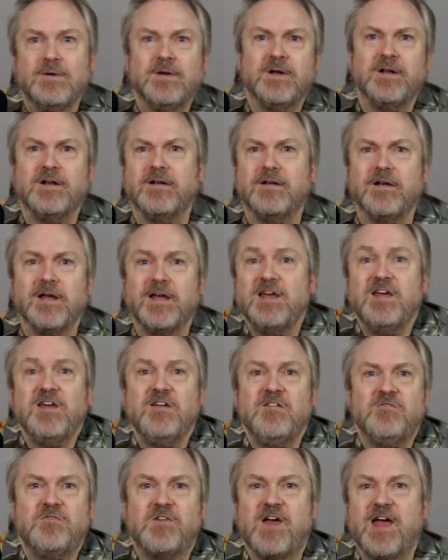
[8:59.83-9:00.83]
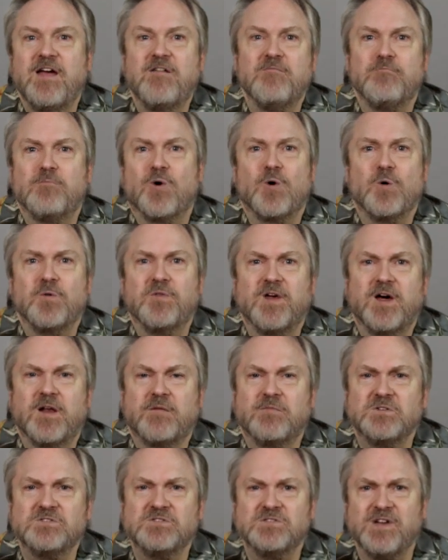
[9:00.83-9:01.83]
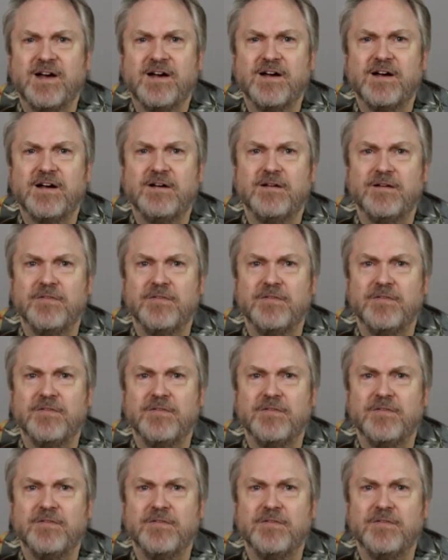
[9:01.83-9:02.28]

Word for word: and Eve gave birth out of her side,